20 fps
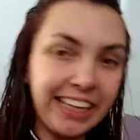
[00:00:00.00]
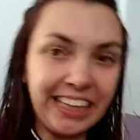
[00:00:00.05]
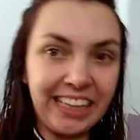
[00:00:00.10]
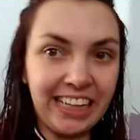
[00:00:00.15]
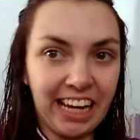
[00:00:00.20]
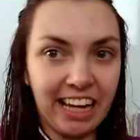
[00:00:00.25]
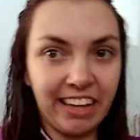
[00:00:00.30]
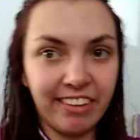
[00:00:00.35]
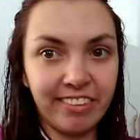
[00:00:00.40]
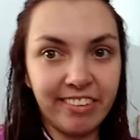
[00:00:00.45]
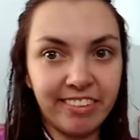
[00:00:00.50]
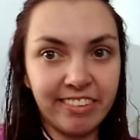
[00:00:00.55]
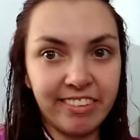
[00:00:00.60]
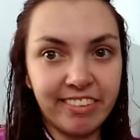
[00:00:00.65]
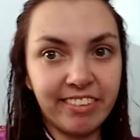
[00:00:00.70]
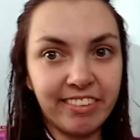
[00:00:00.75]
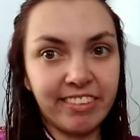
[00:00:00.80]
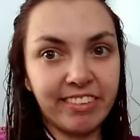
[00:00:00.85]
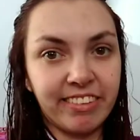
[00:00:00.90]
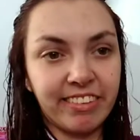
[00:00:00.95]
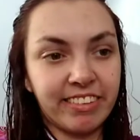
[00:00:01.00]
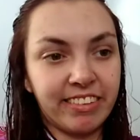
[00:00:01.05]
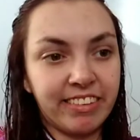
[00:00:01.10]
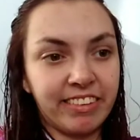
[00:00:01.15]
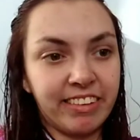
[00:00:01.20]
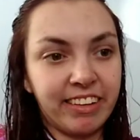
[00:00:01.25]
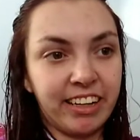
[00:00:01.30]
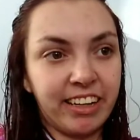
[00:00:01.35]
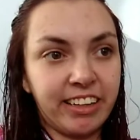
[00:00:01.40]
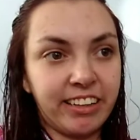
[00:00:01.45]
Yes,
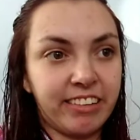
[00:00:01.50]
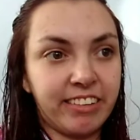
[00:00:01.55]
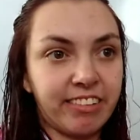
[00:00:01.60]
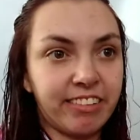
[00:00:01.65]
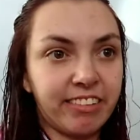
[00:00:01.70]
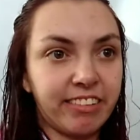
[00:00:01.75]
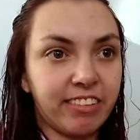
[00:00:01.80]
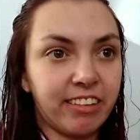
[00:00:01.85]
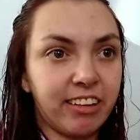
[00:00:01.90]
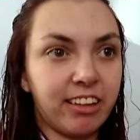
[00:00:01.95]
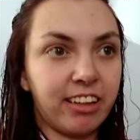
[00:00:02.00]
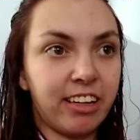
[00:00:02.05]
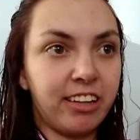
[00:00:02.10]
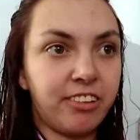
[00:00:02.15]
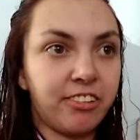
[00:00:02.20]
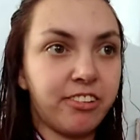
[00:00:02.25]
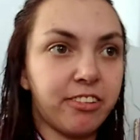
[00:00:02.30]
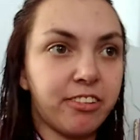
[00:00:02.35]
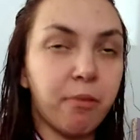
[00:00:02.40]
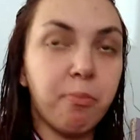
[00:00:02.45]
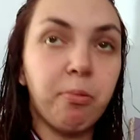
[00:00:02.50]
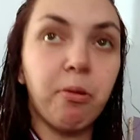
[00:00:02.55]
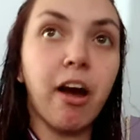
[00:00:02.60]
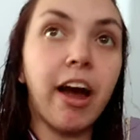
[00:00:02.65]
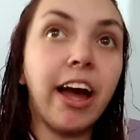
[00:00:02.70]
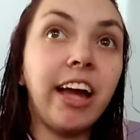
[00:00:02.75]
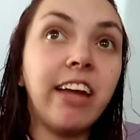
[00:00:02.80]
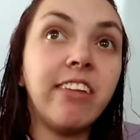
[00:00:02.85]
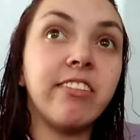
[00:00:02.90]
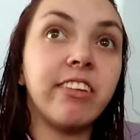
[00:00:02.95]
it
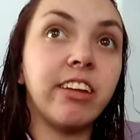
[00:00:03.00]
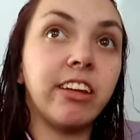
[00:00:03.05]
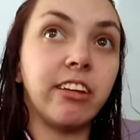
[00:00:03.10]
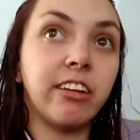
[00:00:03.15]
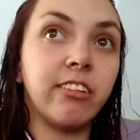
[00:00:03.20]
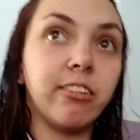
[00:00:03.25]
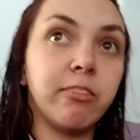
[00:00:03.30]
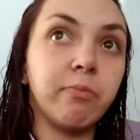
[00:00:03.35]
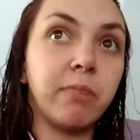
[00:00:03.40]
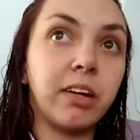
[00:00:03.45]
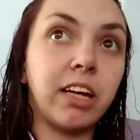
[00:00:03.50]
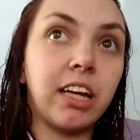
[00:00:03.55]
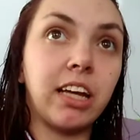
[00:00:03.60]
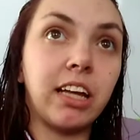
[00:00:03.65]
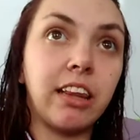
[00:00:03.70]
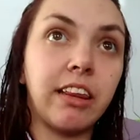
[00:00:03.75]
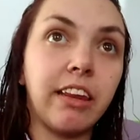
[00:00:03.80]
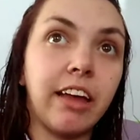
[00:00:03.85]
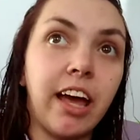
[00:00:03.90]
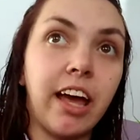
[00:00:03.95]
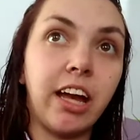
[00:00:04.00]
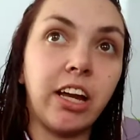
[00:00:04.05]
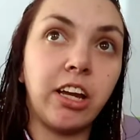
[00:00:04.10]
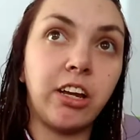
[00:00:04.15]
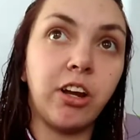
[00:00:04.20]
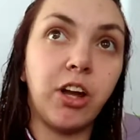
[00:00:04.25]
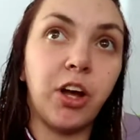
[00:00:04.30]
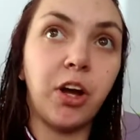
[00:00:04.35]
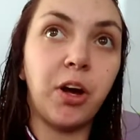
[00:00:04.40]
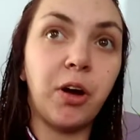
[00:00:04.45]
surprises me that,
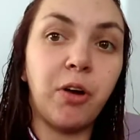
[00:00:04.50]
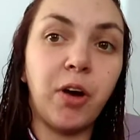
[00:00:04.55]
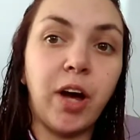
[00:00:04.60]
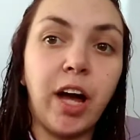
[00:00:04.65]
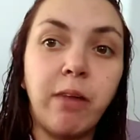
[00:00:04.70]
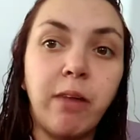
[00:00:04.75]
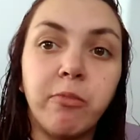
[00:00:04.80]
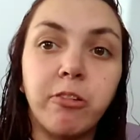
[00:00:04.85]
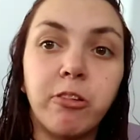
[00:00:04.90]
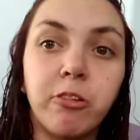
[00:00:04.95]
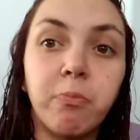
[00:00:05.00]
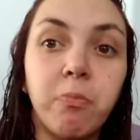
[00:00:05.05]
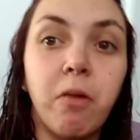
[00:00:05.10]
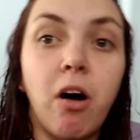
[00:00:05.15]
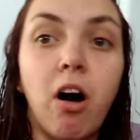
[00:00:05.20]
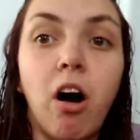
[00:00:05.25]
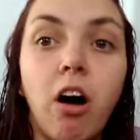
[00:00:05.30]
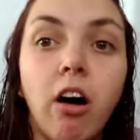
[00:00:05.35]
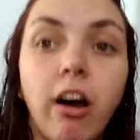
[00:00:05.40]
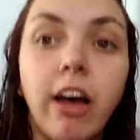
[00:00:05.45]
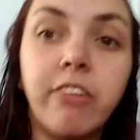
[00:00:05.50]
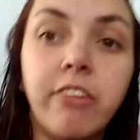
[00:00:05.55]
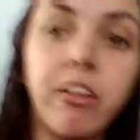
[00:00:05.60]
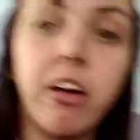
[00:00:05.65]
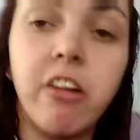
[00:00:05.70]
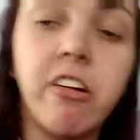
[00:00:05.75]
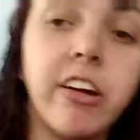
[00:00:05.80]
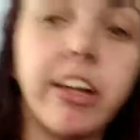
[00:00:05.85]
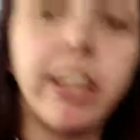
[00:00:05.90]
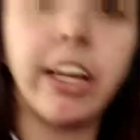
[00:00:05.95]
I'm small, as
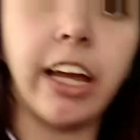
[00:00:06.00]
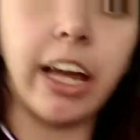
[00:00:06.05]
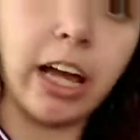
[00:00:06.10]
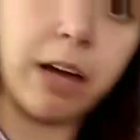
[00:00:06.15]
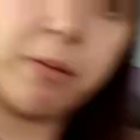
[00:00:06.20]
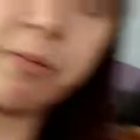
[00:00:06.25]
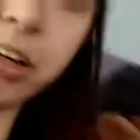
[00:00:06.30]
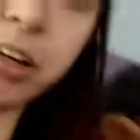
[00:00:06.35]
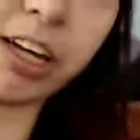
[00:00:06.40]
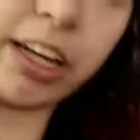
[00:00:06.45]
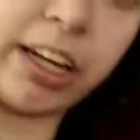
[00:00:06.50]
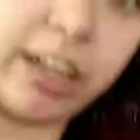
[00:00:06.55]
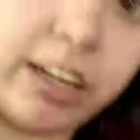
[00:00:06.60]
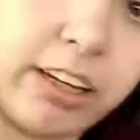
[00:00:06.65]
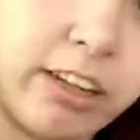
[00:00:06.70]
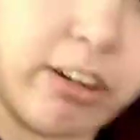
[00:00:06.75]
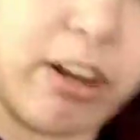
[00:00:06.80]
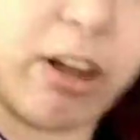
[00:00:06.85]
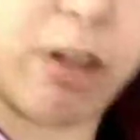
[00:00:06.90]
I already am, and,